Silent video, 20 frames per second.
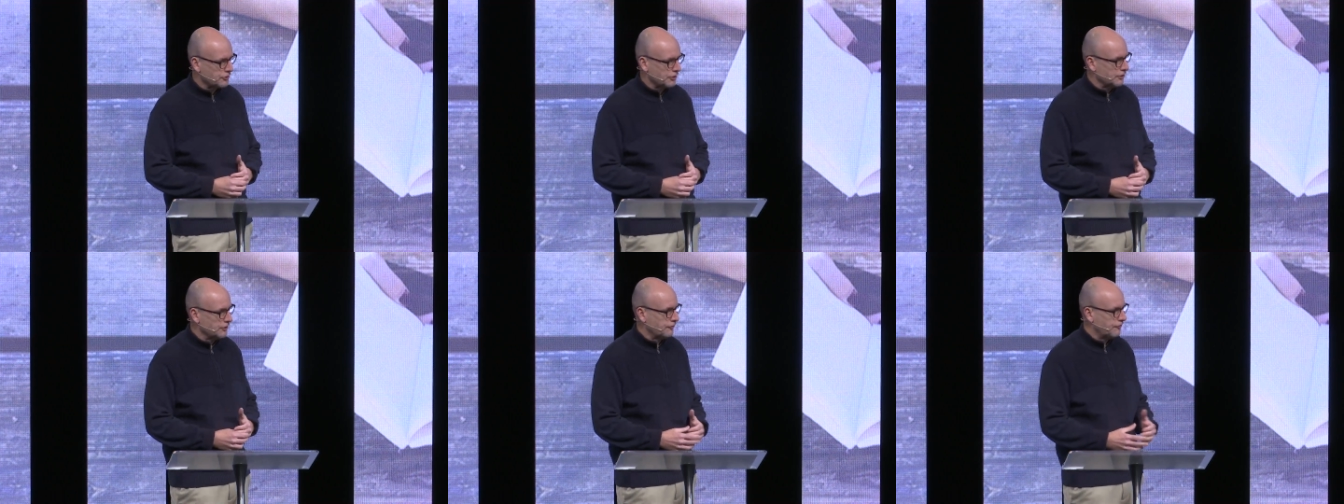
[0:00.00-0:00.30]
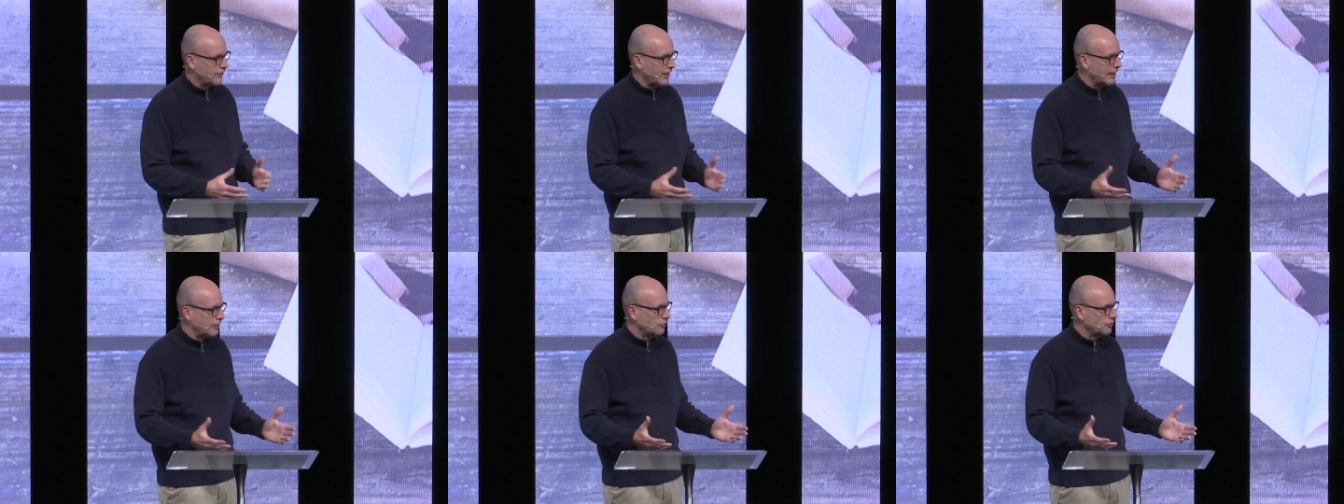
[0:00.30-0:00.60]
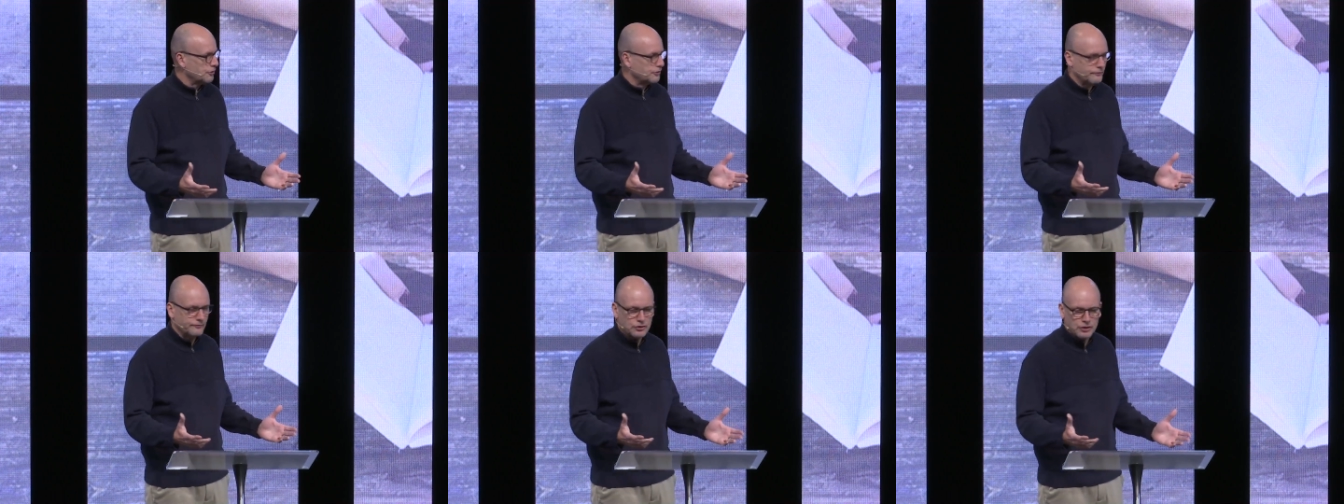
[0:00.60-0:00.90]
And as
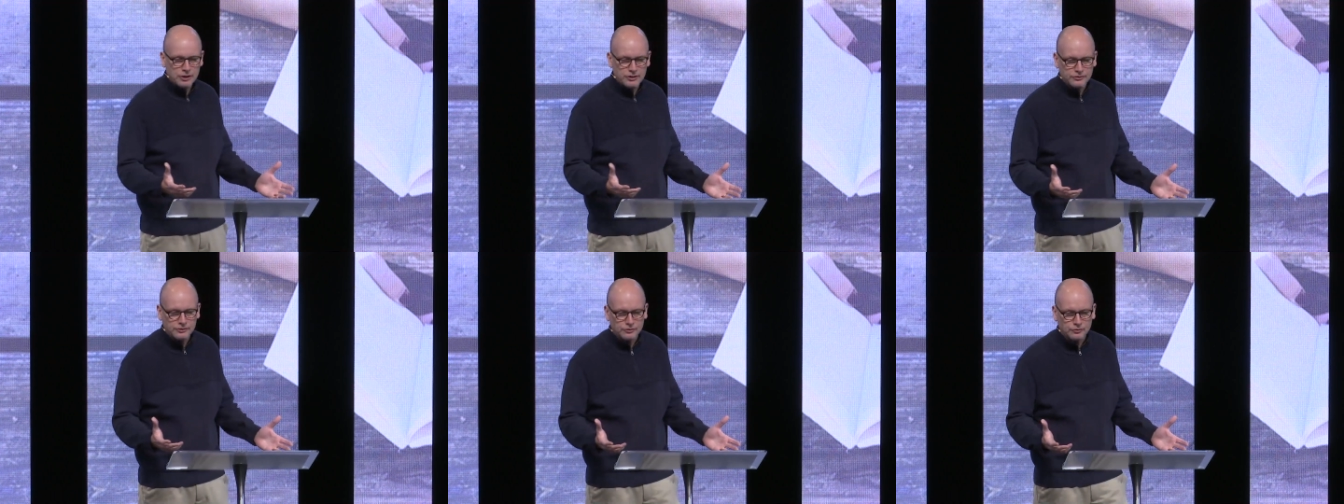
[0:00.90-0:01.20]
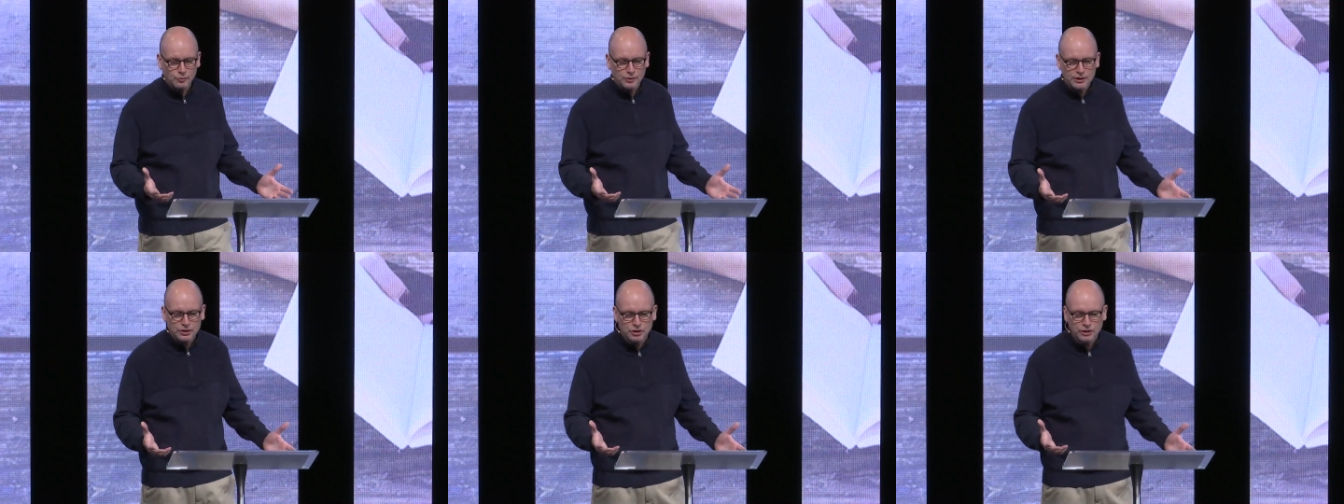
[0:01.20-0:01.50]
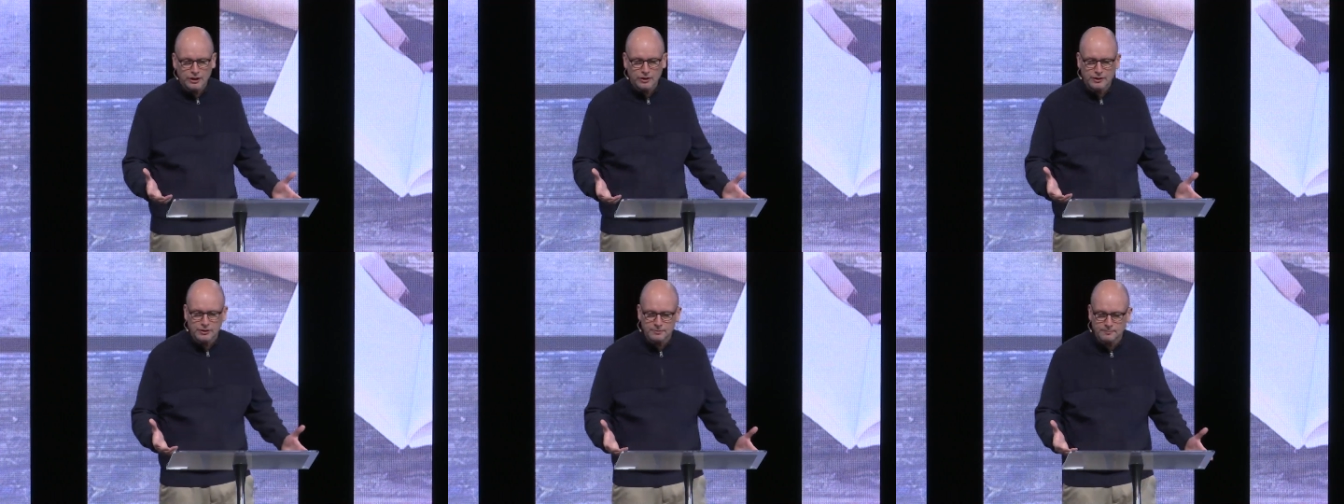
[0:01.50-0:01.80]
followers of Jesus, we
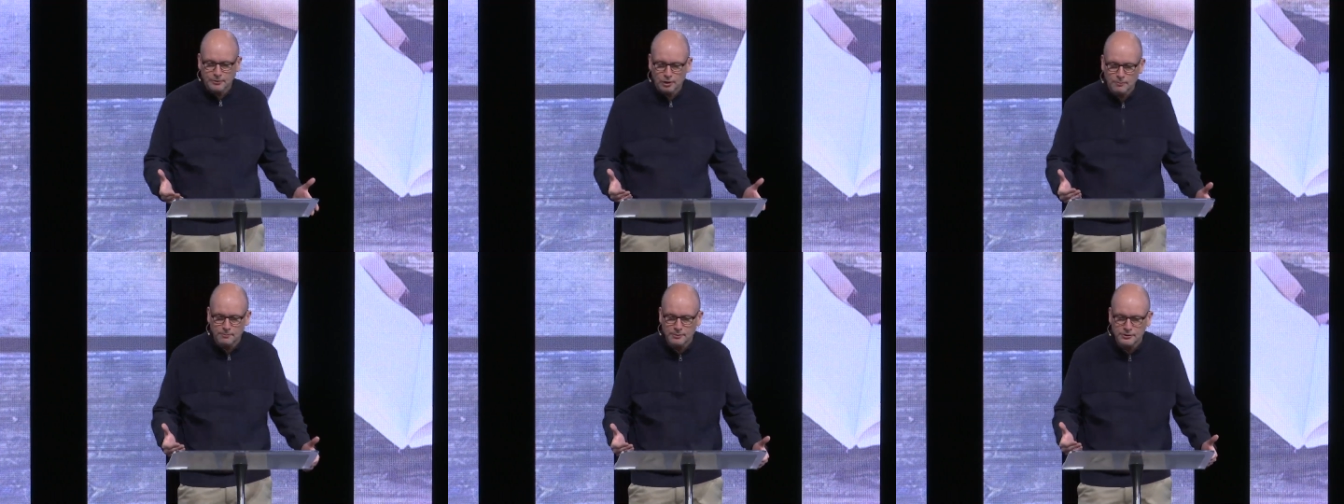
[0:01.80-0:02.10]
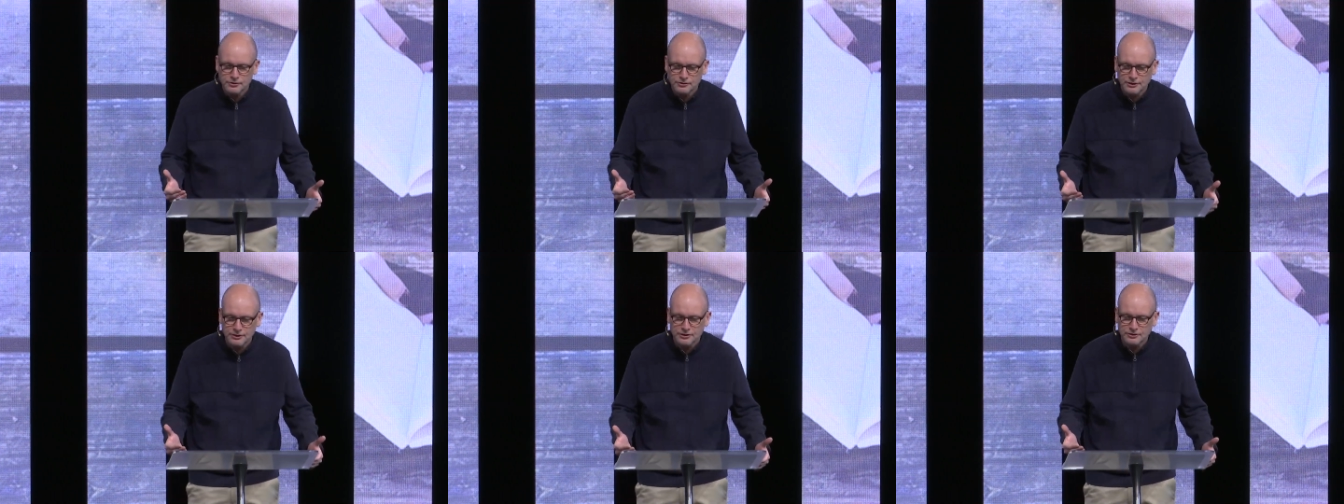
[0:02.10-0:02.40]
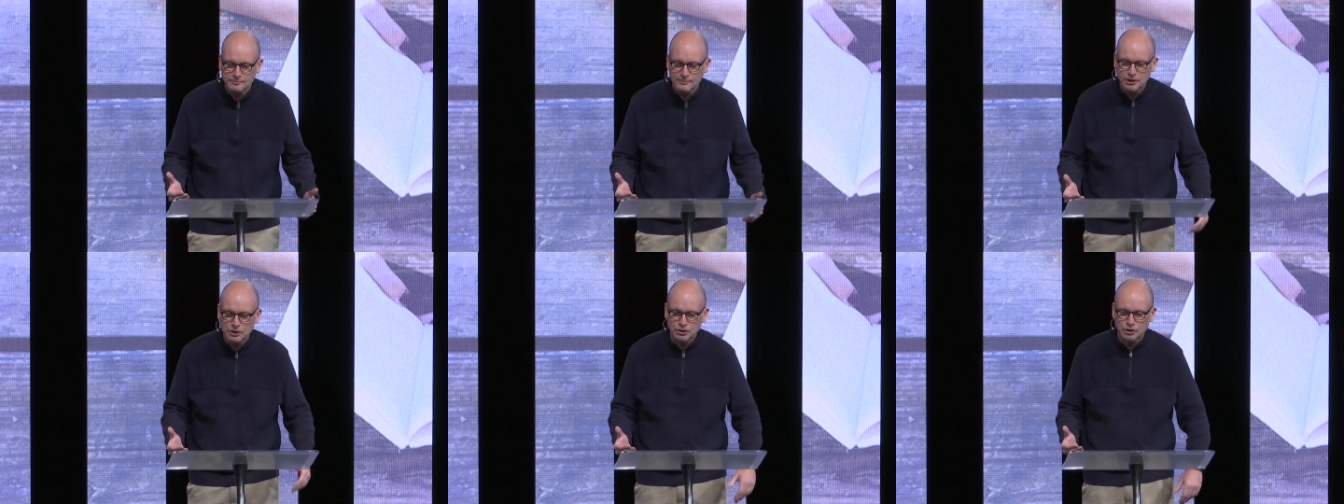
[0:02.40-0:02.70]
share his purpose and
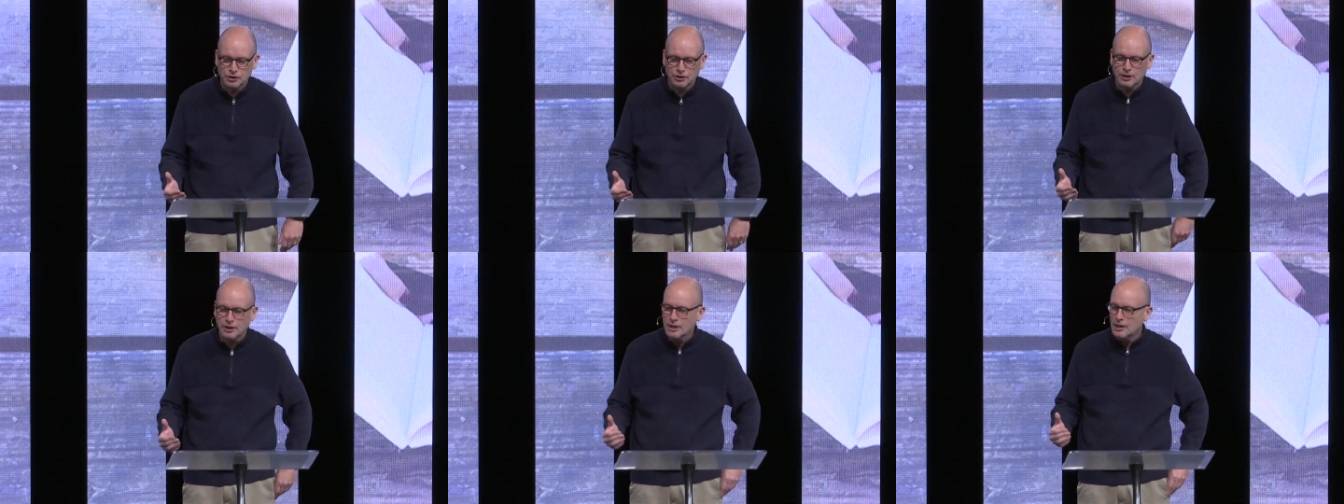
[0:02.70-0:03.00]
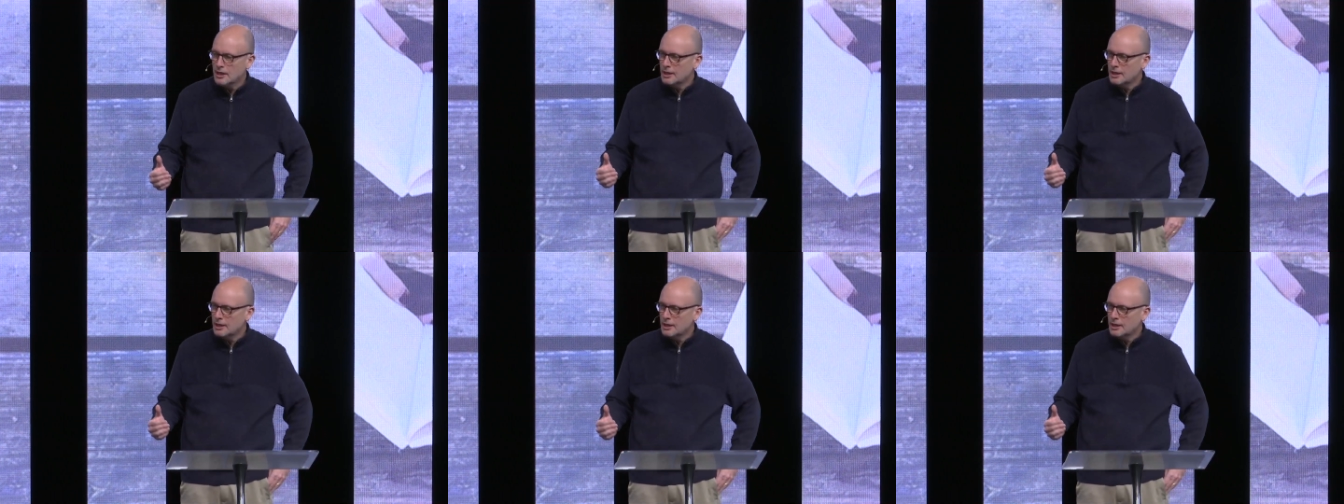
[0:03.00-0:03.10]
his mission.